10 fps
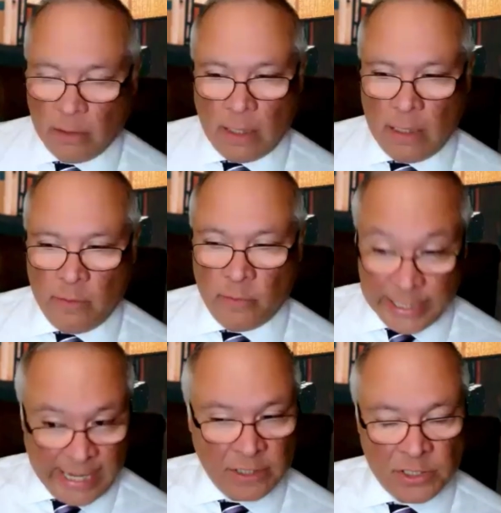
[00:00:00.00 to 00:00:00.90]

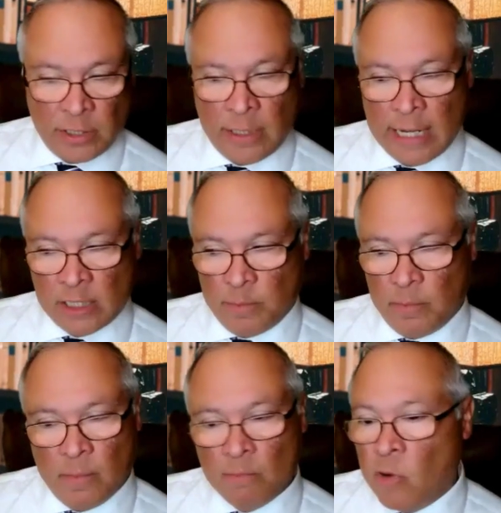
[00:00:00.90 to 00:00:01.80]
Retention has
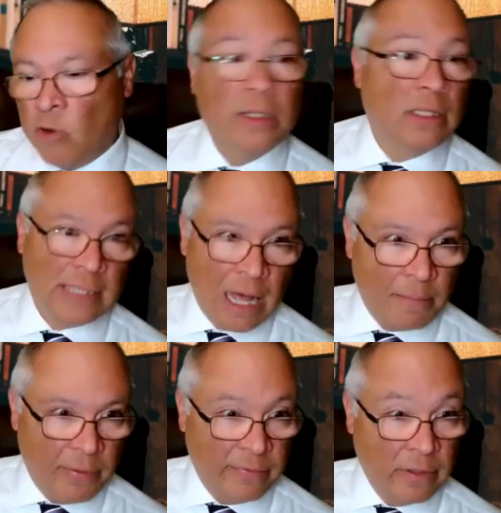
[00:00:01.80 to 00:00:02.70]
moved to the
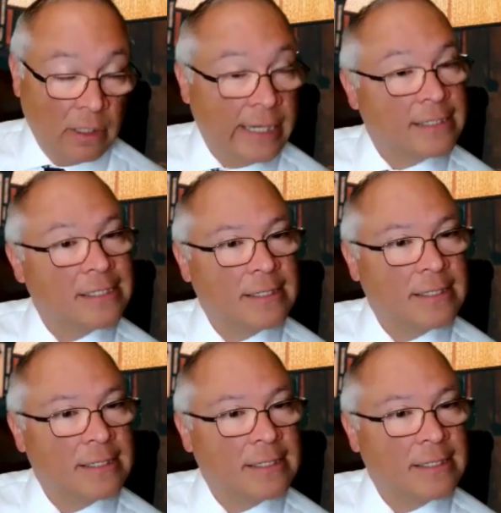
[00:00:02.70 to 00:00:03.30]
top of the list